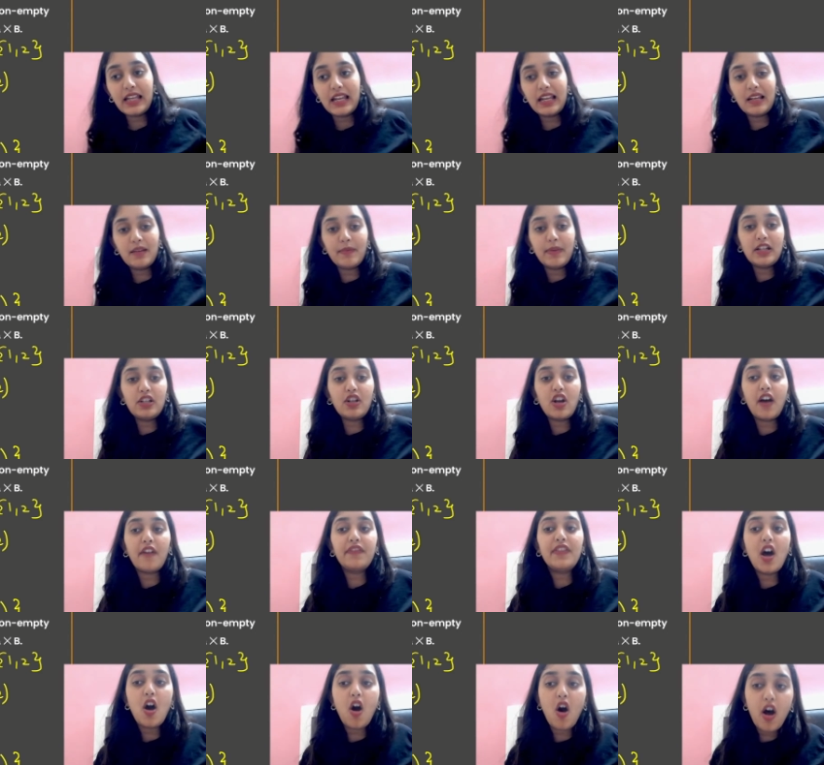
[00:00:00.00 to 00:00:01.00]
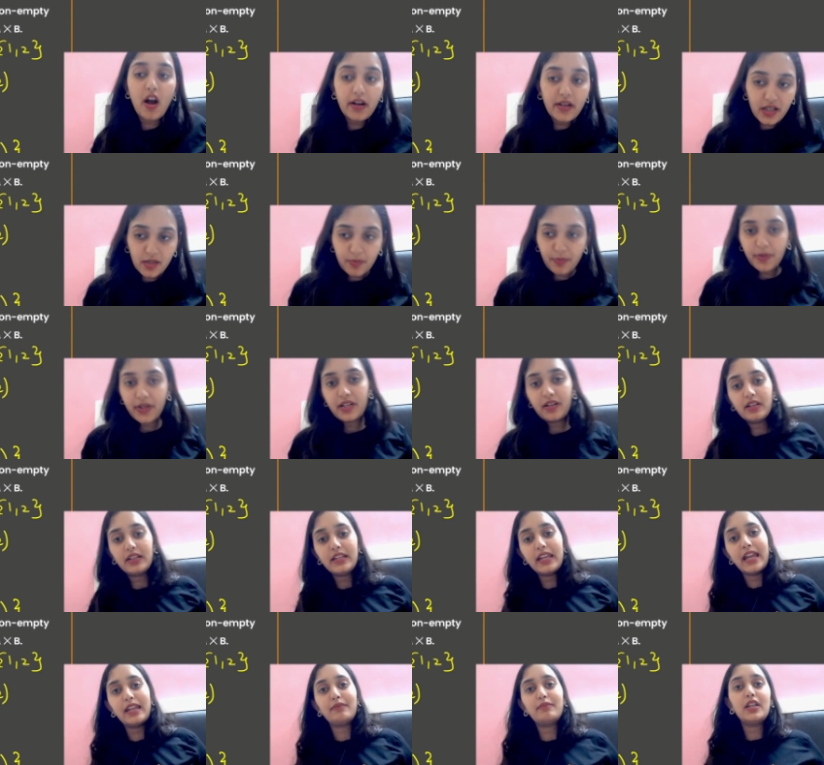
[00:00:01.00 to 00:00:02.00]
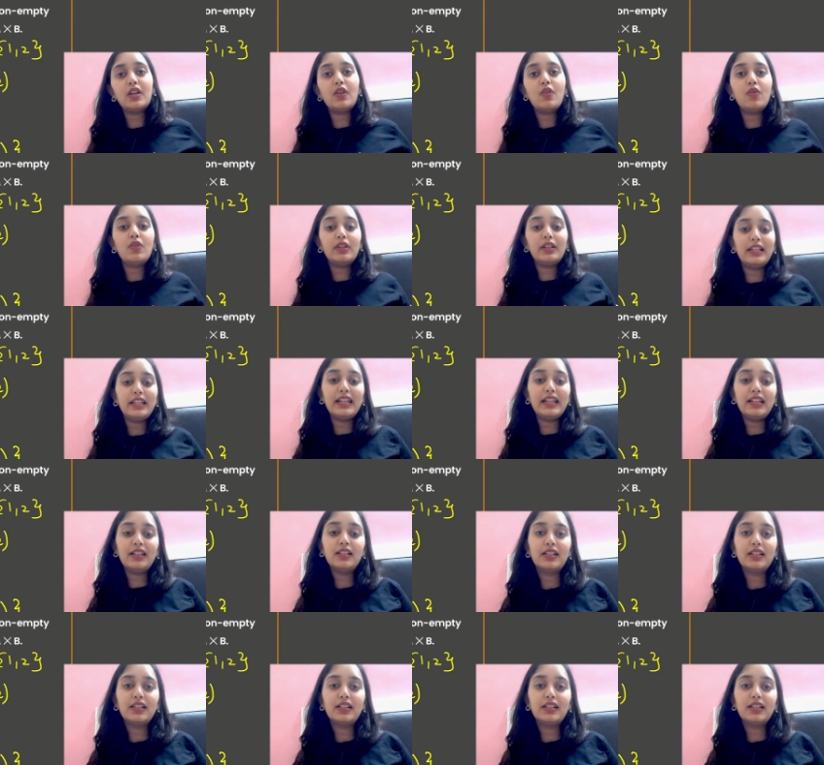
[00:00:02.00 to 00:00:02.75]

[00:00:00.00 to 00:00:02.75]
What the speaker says: element of the ordered pair can be only